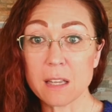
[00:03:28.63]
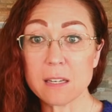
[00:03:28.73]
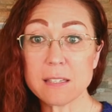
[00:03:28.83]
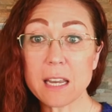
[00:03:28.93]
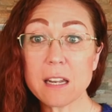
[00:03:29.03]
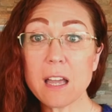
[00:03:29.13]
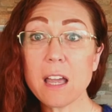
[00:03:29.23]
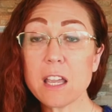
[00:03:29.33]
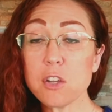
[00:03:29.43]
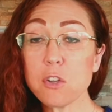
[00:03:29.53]
Dana,
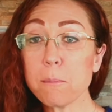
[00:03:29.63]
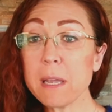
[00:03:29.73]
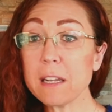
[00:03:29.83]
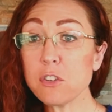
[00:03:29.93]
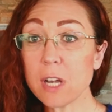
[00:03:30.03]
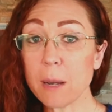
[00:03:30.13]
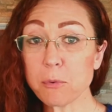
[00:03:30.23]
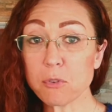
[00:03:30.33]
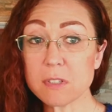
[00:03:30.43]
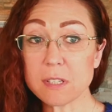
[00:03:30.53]
you'll meet in chapter
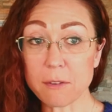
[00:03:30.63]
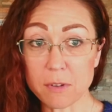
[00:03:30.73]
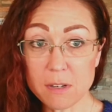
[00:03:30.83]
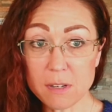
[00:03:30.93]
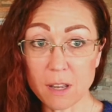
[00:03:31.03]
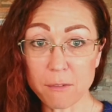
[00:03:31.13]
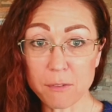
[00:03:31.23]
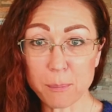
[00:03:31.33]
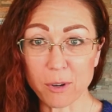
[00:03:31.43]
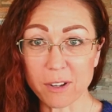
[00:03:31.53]
7 of the
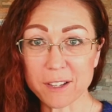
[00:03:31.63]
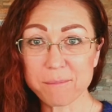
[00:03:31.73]
book.